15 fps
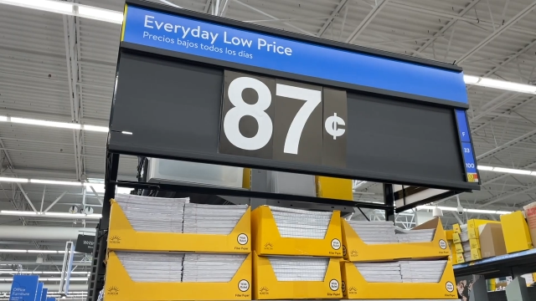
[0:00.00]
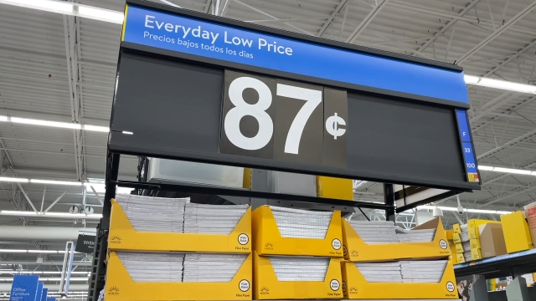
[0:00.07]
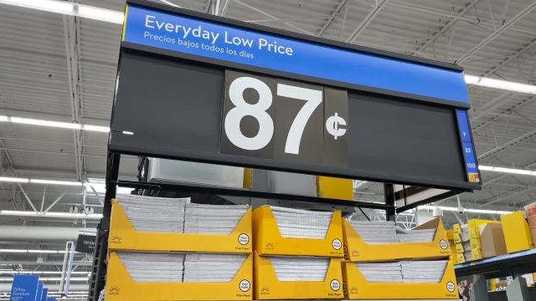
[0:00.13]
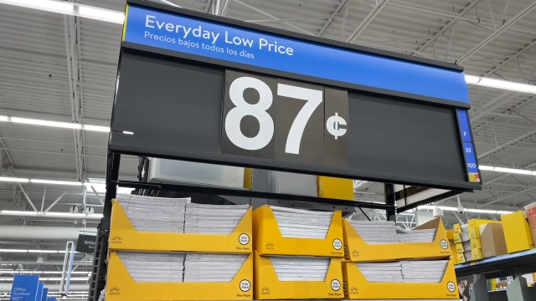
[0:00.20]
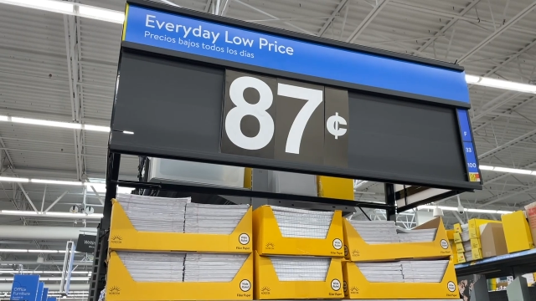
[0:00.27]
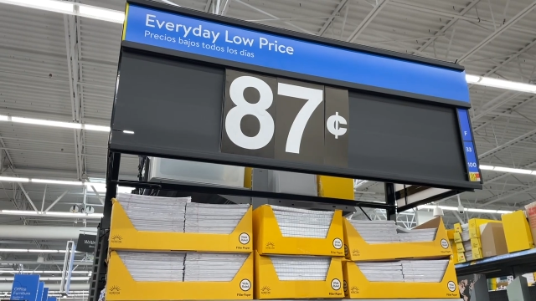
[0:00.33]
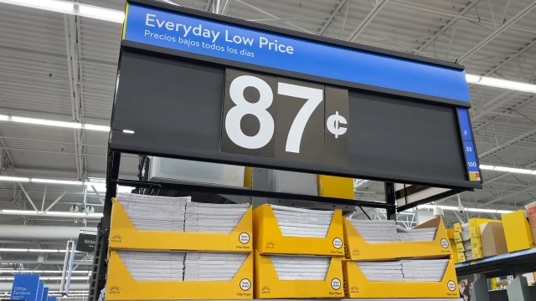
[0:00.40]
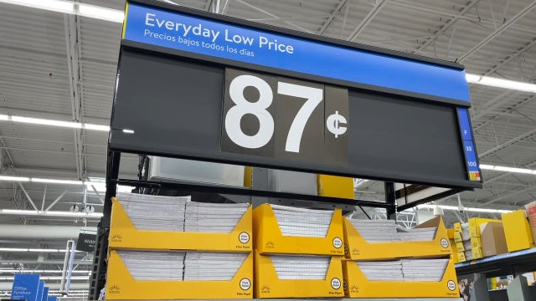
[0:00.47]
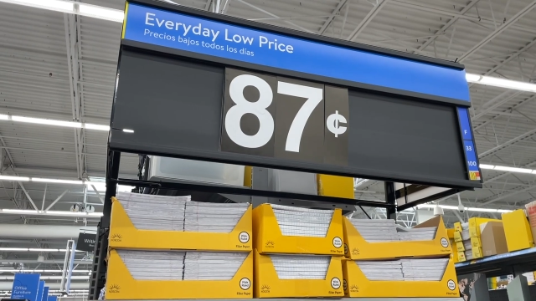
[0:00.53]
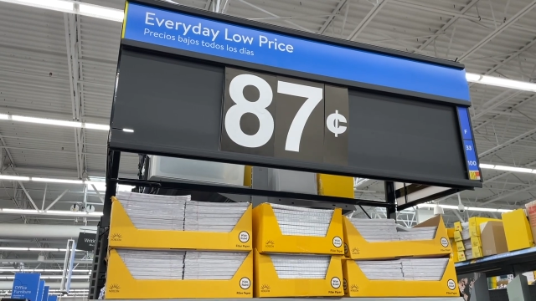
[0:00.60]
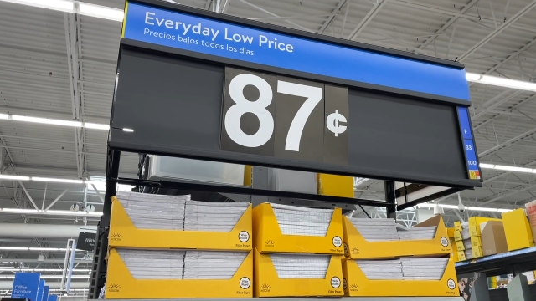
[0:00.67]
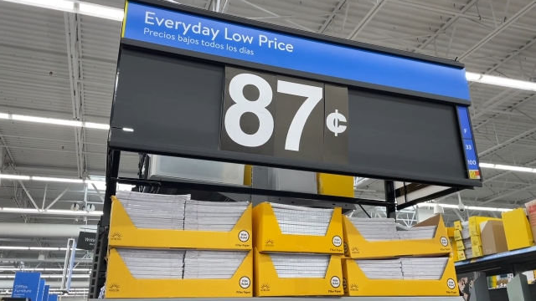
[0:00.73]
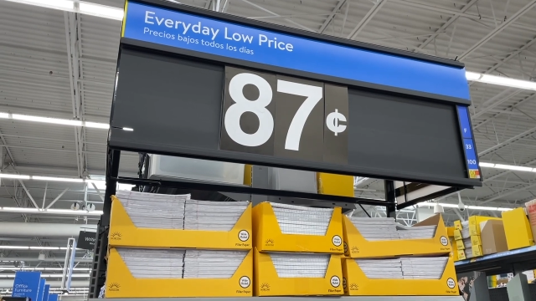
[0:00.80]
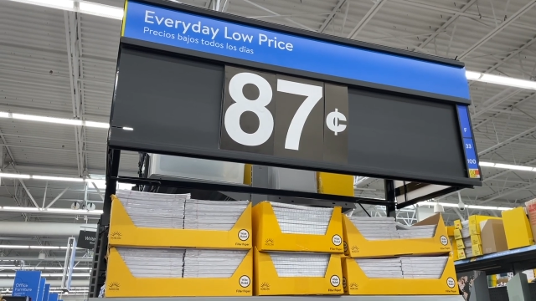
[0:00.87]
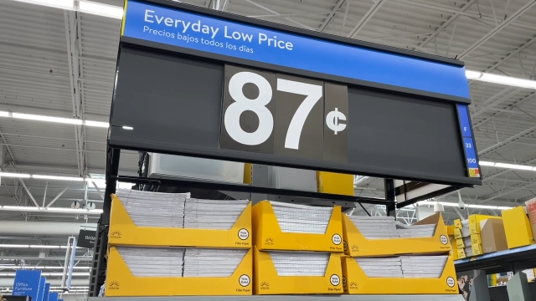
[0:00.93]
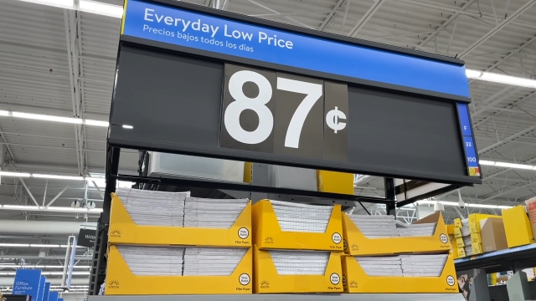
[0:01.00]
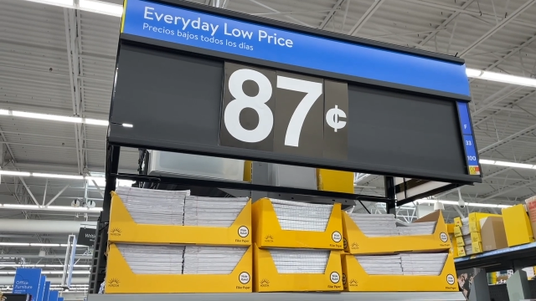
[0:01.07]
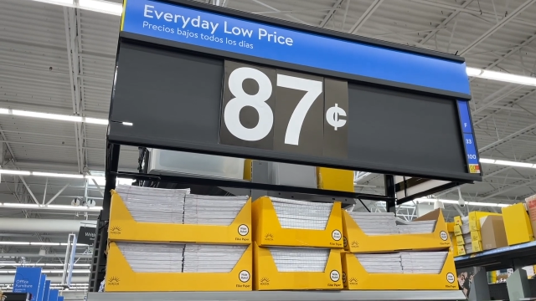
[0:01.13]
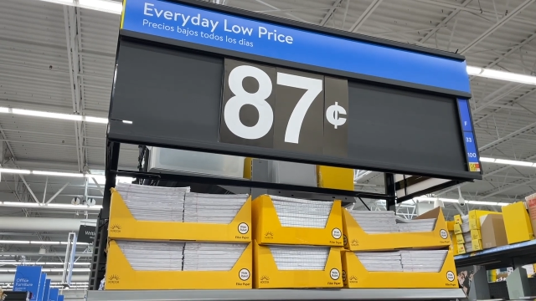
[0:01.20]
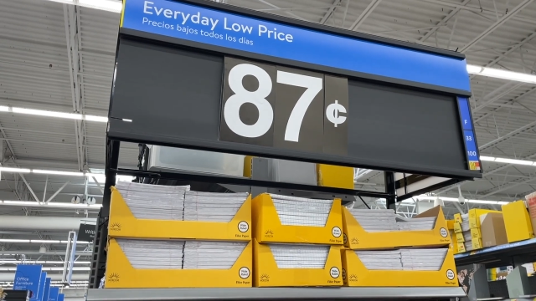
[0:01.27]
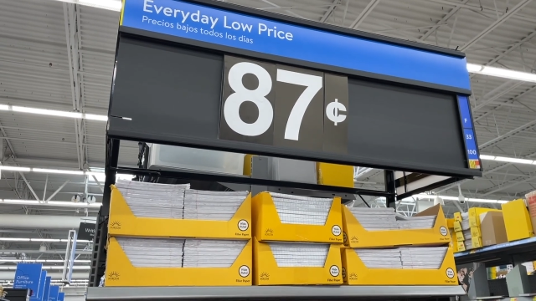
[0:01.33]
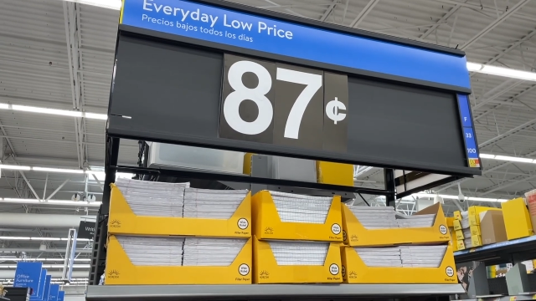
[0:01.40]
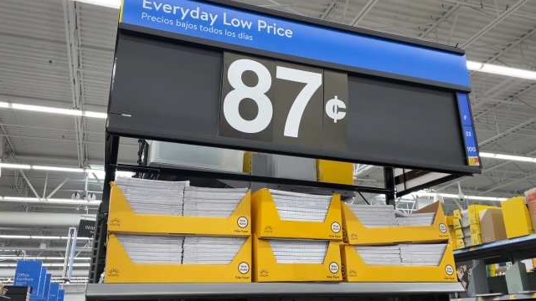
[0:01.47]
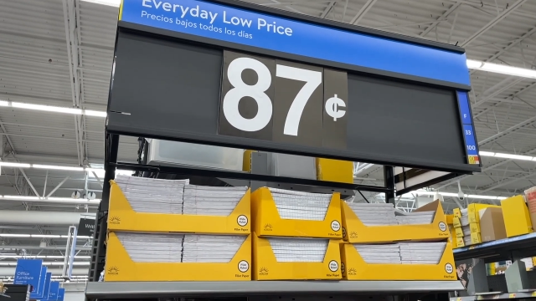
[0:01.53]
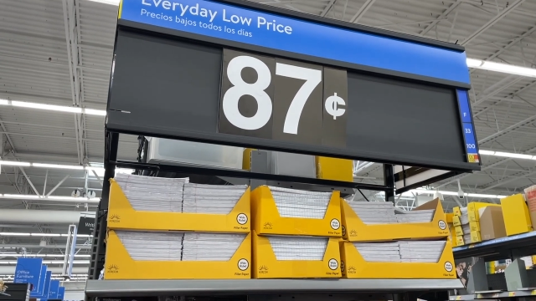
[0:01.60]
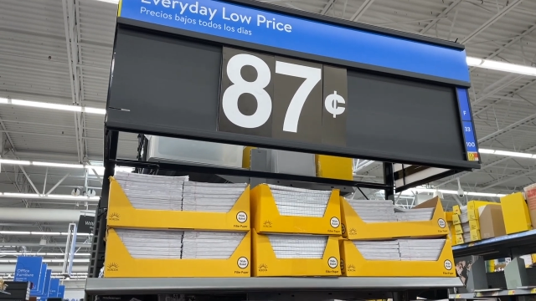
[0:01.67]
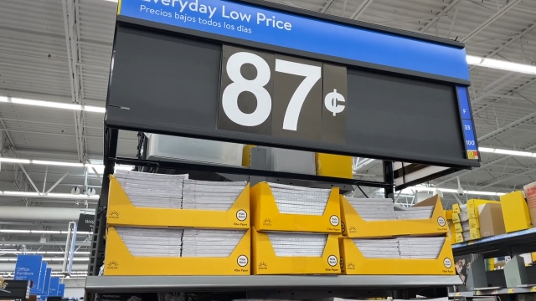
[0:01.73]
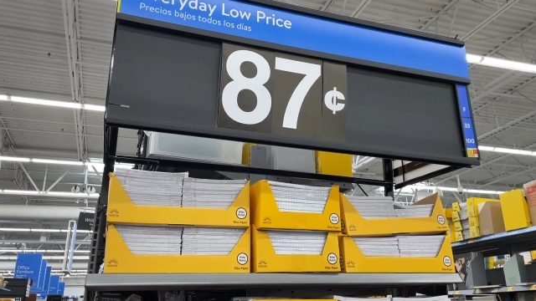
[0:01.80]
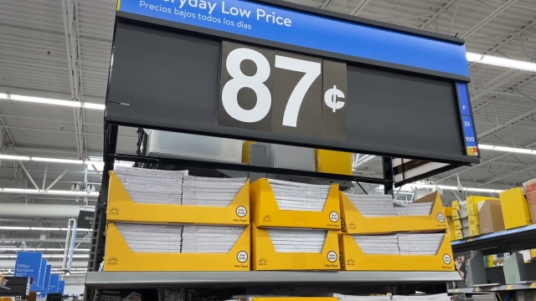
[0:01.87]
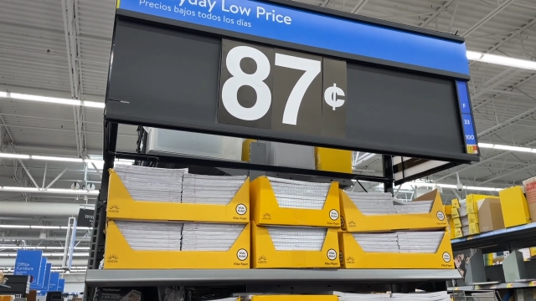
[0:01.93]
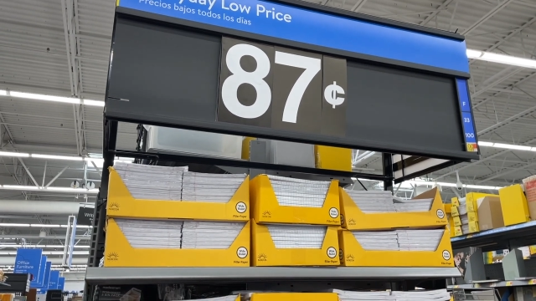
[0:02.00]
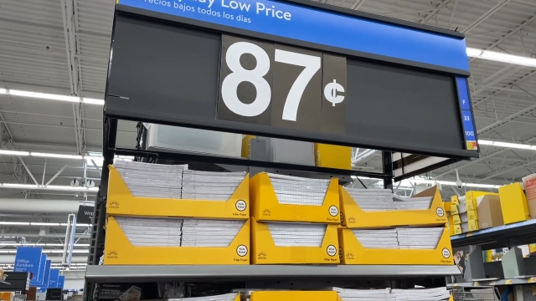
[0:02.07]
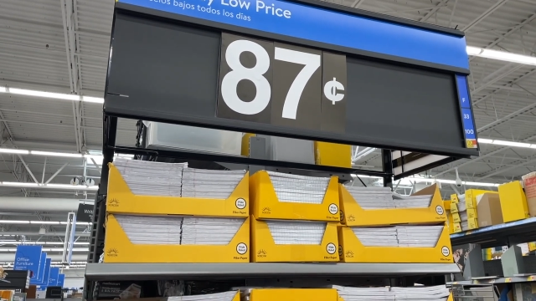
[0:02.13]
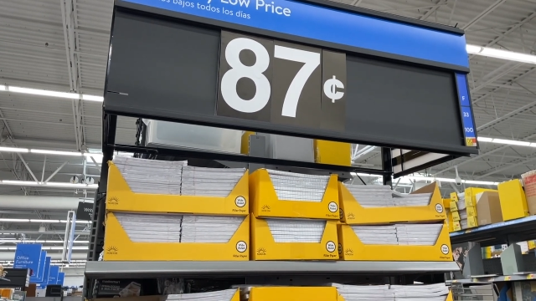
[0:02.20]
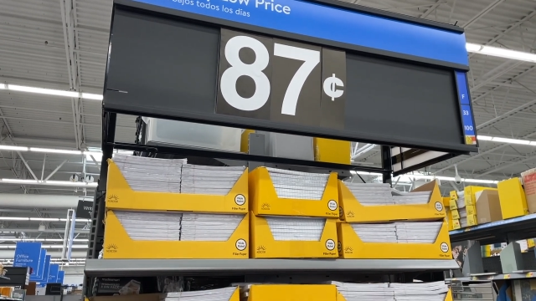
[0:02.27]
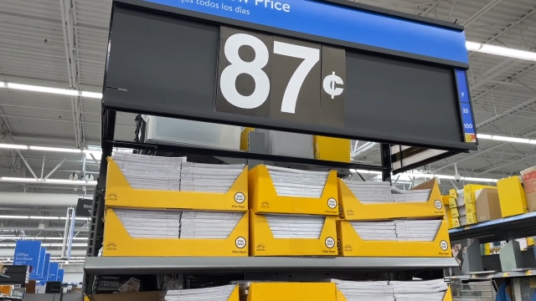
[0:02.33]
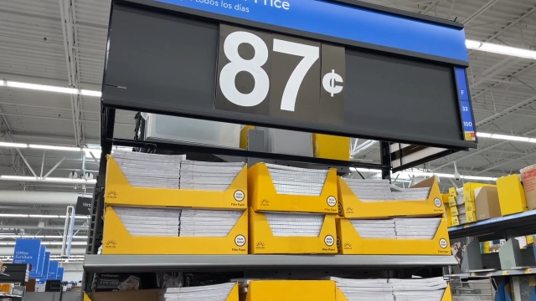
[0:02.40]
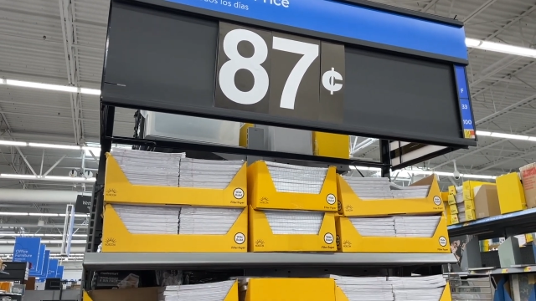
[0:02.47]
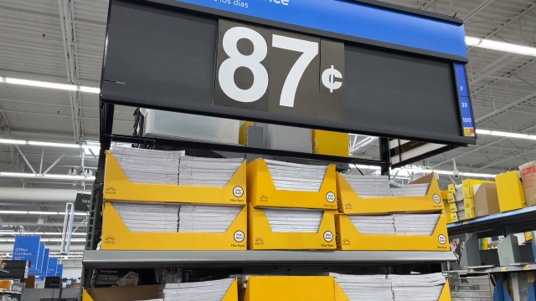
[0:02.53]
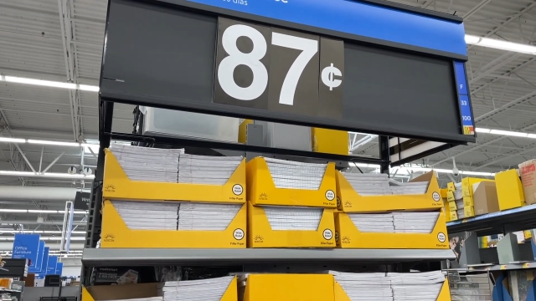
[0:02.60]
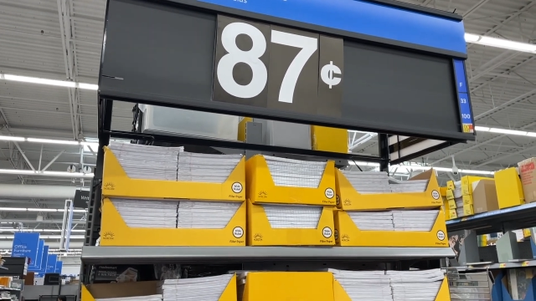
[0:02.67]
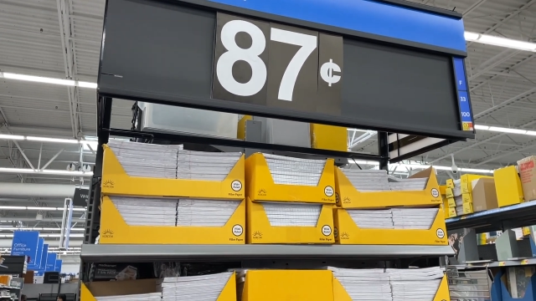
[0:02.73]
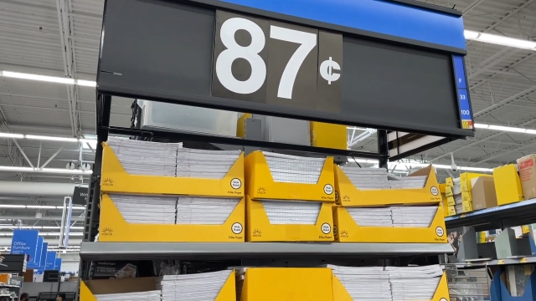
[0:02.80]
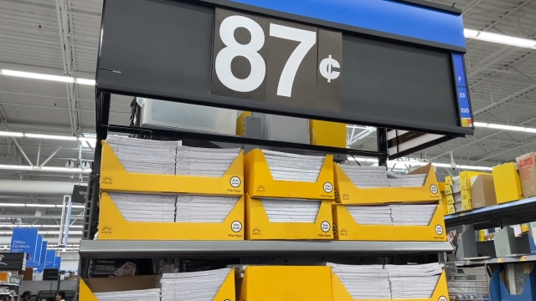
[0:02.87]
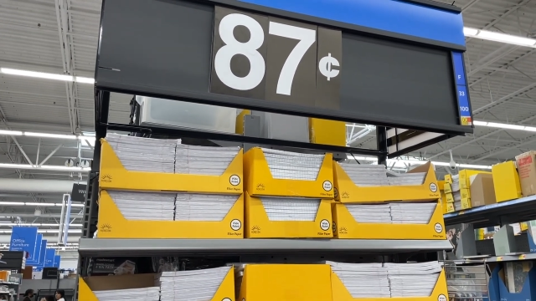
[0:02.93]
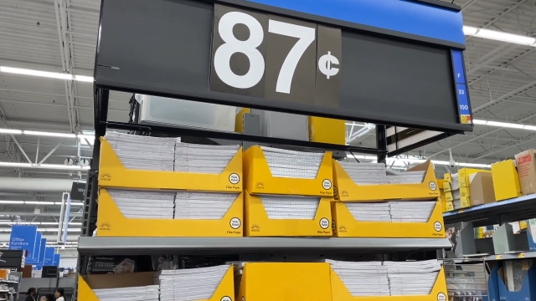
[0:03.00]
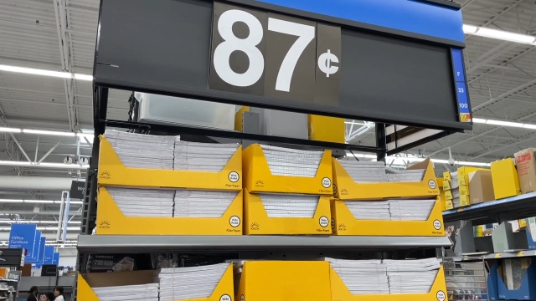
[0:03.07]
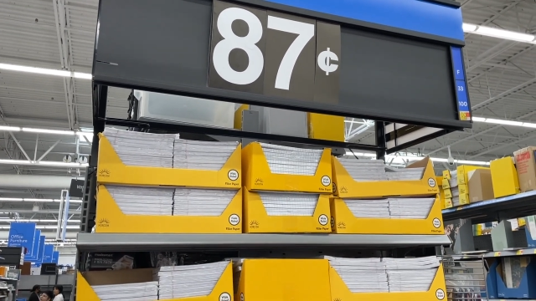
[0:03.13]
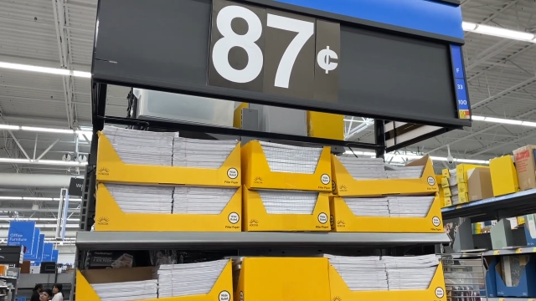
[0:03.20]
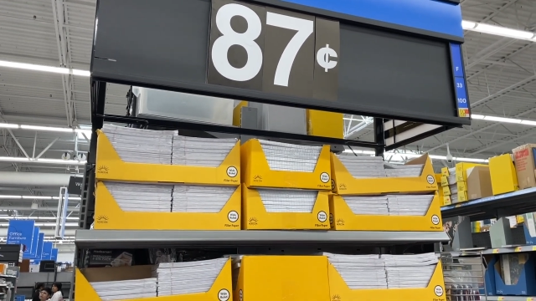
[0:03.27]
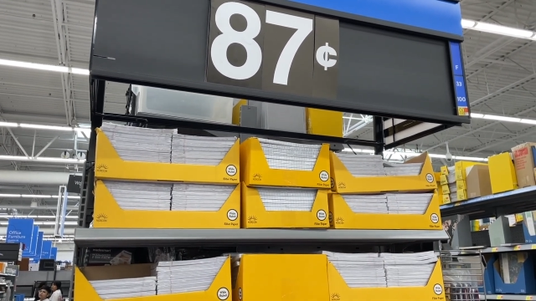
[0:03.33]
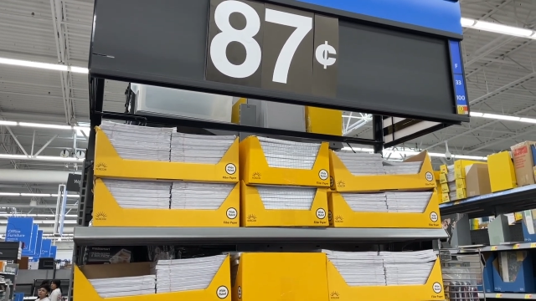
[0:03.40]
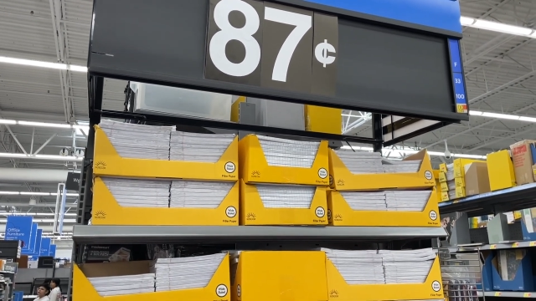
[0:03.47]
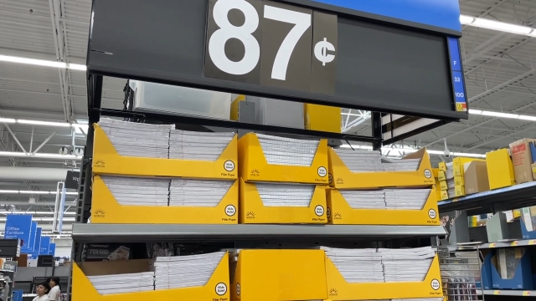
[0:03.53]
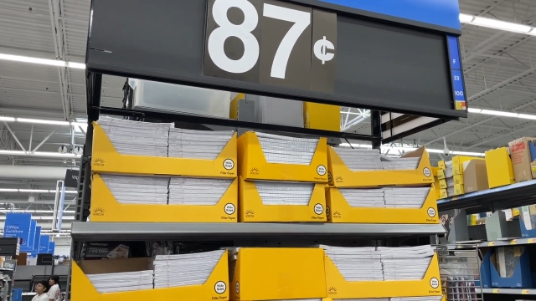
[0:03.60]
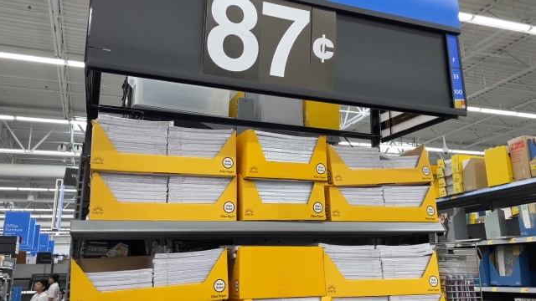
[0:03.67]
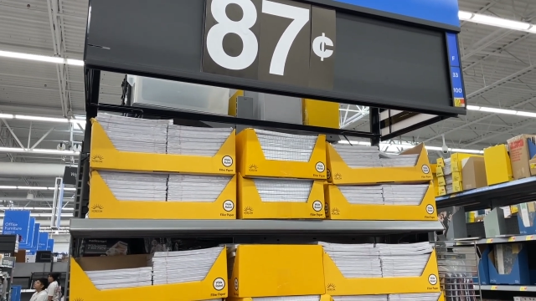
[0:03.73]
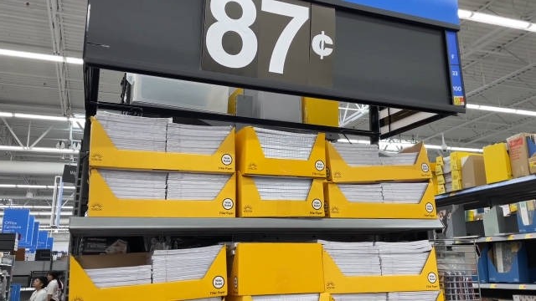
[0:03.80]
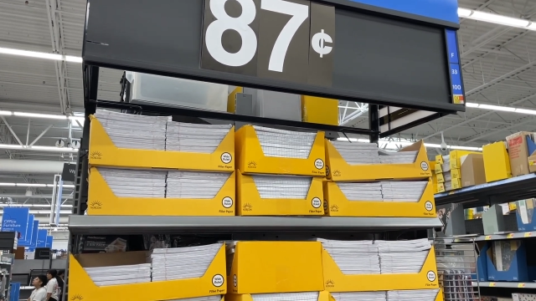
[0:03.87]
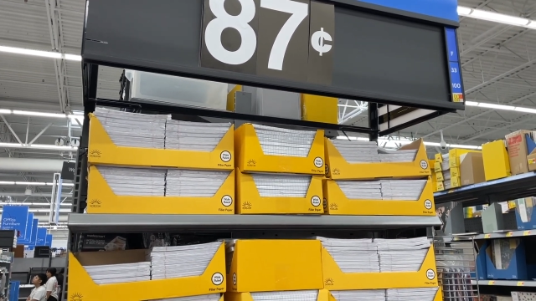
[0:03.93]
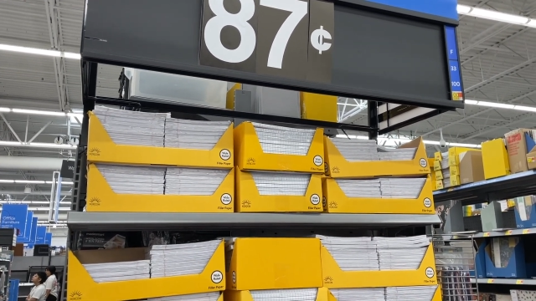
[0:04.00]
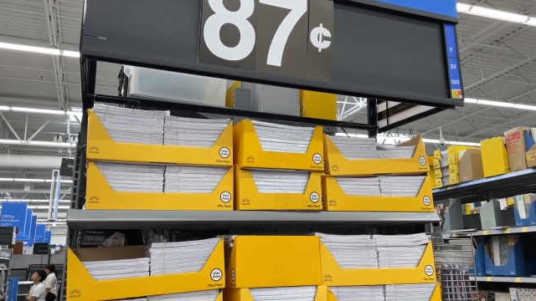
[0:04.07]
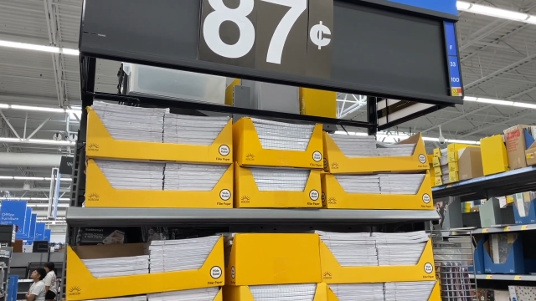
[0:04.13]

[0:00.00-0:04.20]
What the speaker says: Nobody's mouth can be seen.